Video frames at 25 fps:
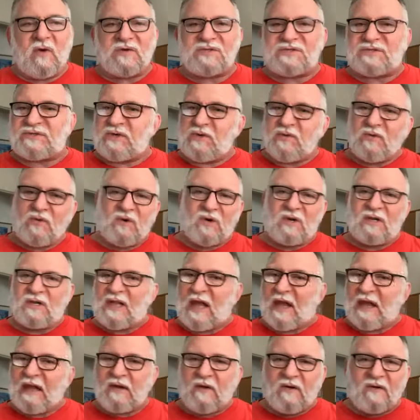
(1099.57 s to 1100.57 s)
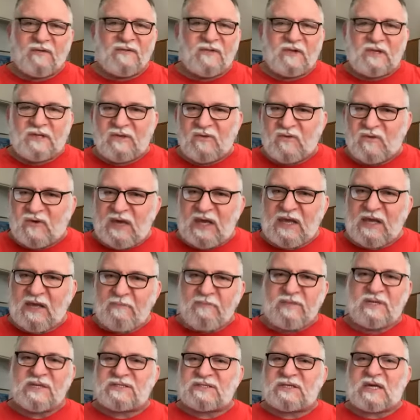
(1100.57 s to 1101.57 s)
sooner or later, the
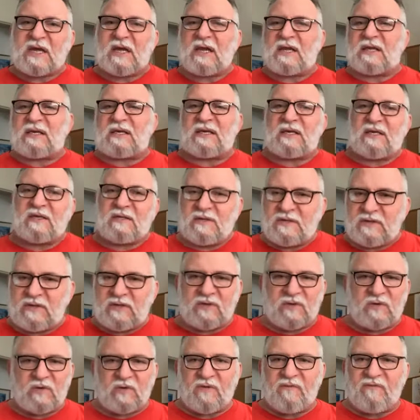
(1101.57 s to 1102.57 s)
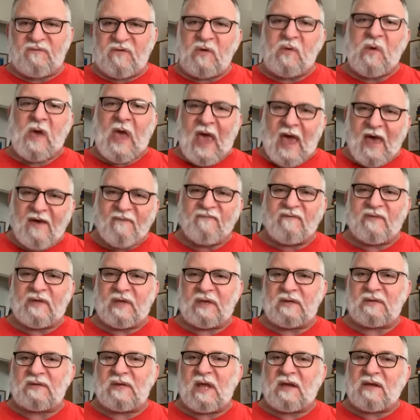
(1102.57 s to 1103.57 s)
leukemia is going to kill you if you have
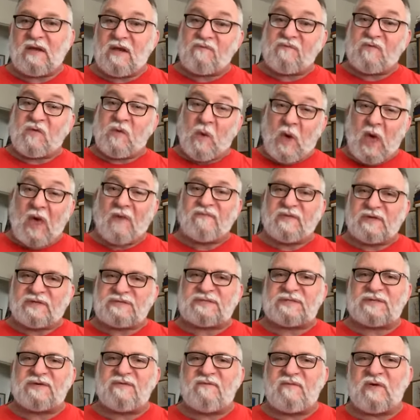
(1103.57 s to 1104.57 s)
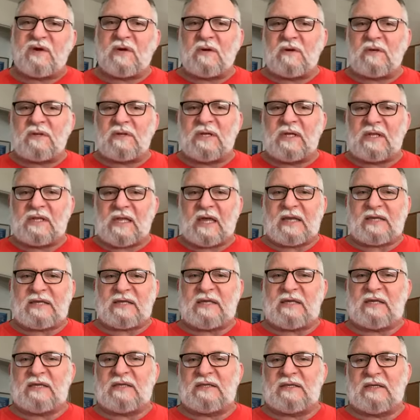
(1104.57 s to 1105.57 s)
it, and if you have it severely like
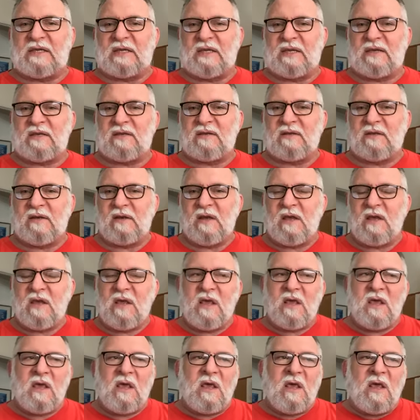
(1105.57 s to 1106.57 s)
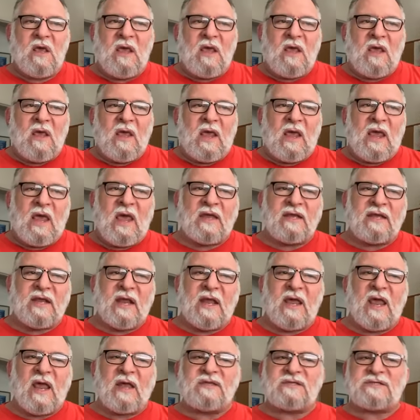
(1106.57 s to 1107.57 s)
he did. And
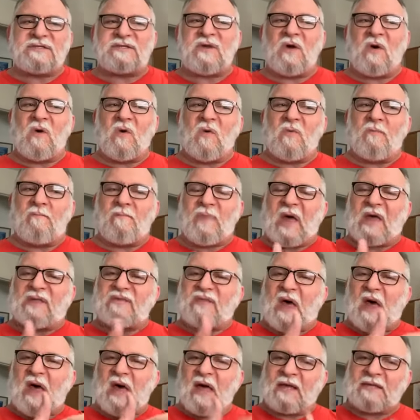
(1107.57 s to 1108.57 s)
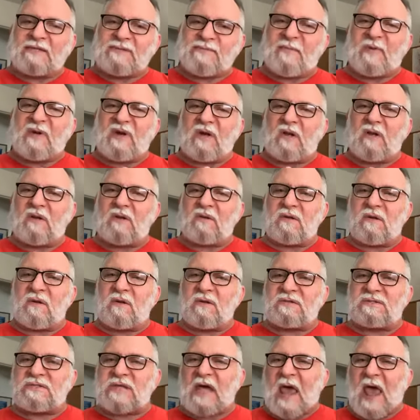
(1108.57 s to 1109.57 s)
so by the hospital
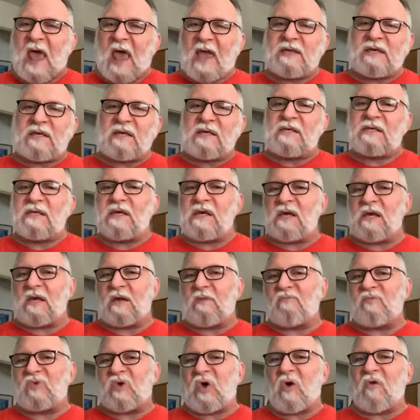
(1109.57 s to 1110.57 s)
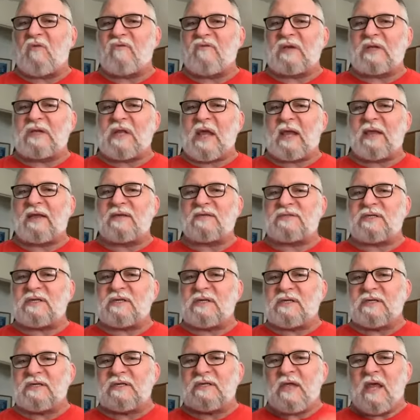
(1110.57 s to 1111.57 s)
tagging him
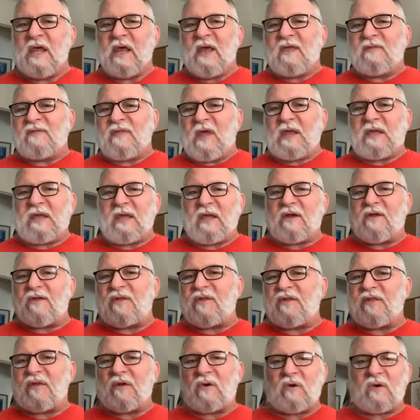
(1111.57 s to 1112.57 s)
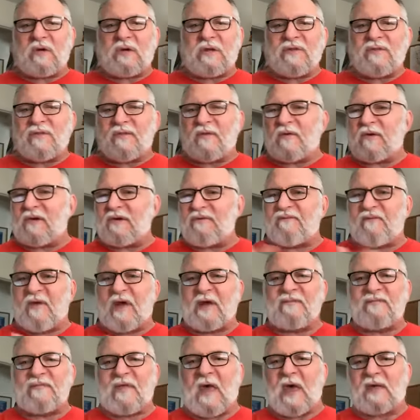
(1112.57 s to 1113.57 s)
COVID-19, they get a
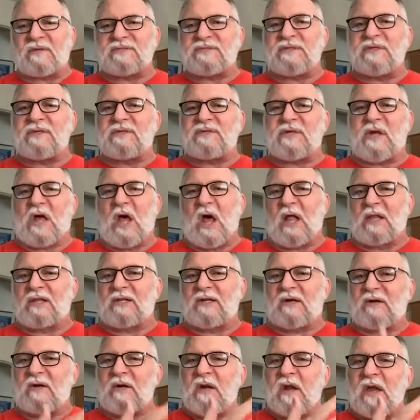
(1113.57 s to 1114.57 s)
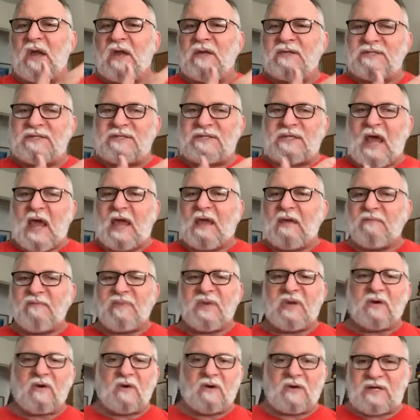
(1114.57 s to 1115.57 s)
$35,000
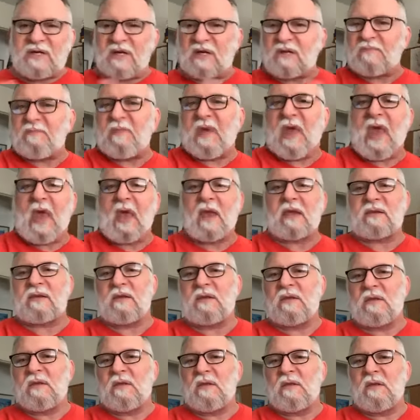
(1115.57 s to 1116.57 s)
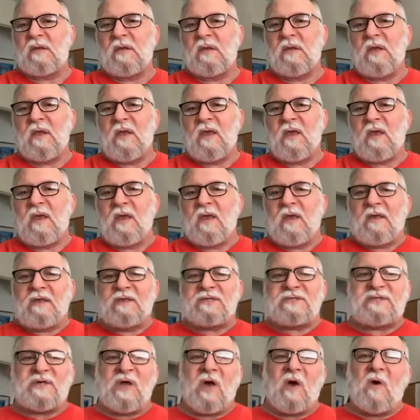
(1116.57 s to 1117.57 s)
stipend or kickback.
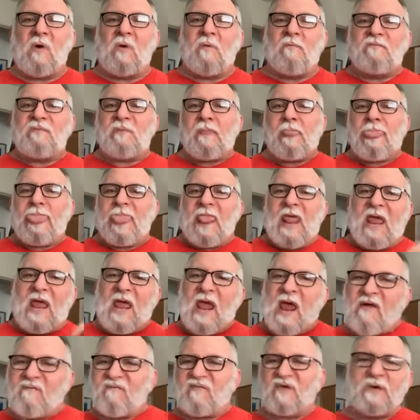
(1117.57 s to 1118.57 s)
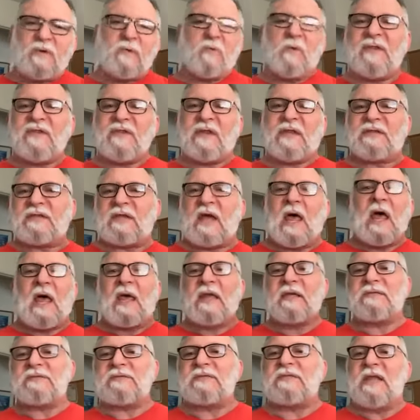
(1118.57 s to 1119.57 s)
So everyone that
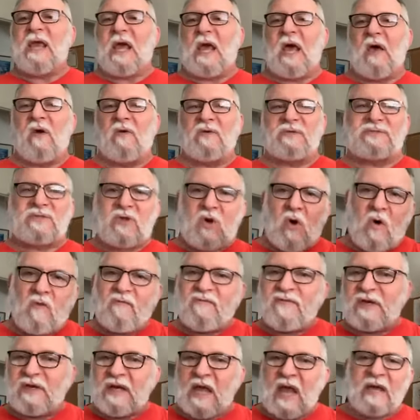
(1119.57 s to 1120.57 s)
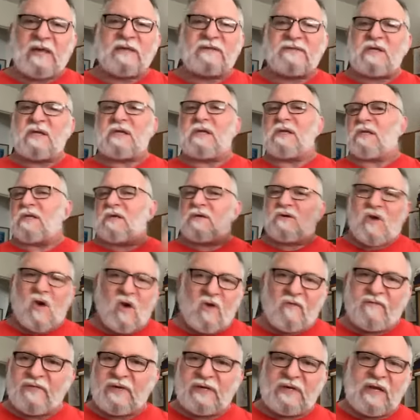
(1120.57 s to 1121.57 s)
dies now is COVID-19,
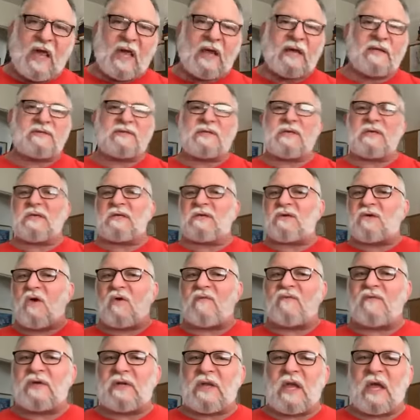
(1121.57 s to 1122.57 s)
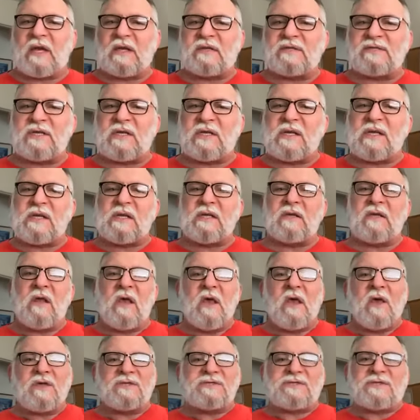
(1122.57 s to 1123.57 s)
COVID-19, COVID-19.
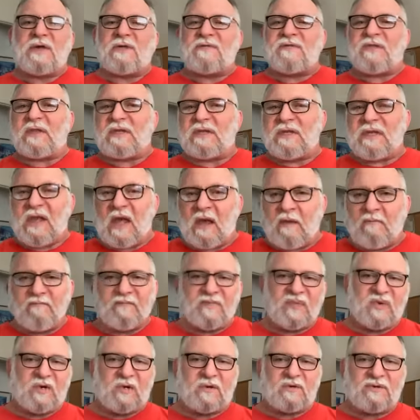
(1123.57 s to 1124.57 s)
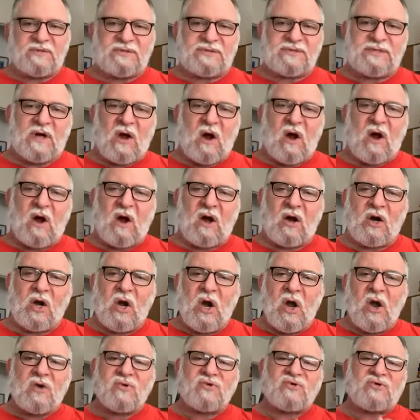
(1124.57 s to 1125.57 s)
So the numbers are
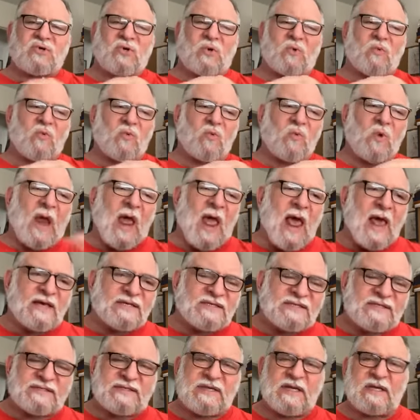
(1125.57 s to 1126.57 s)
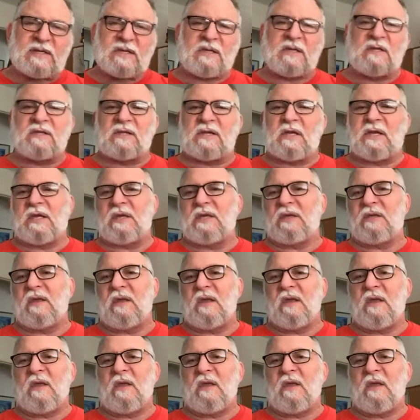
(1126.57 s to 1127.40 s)
drastically